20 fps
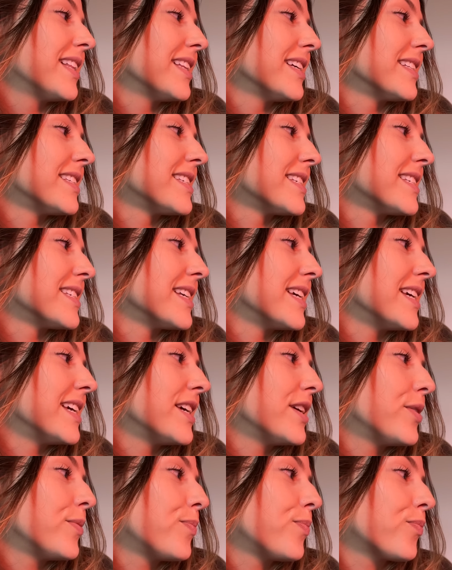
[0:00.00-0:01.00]
Let's
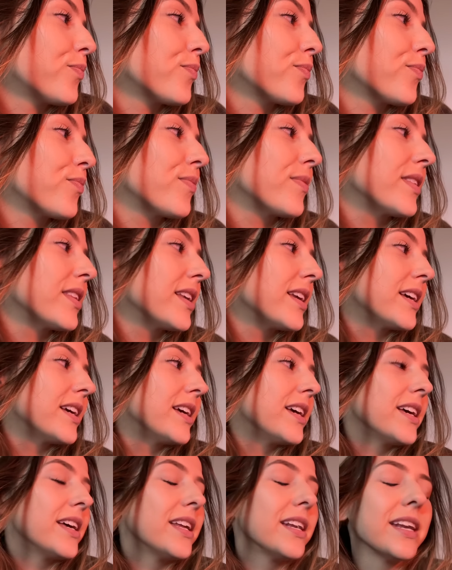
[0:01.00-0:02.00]
see.
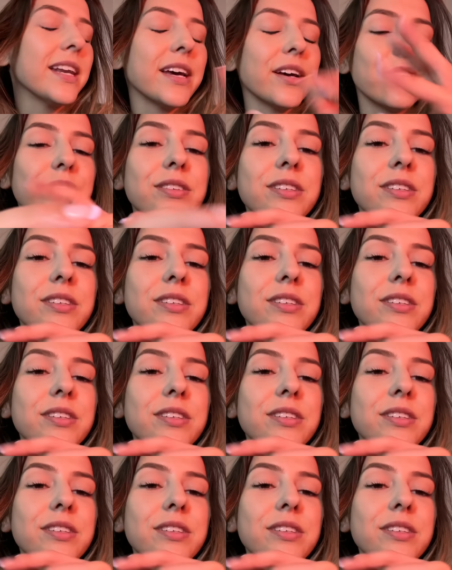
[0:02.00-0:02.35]
Now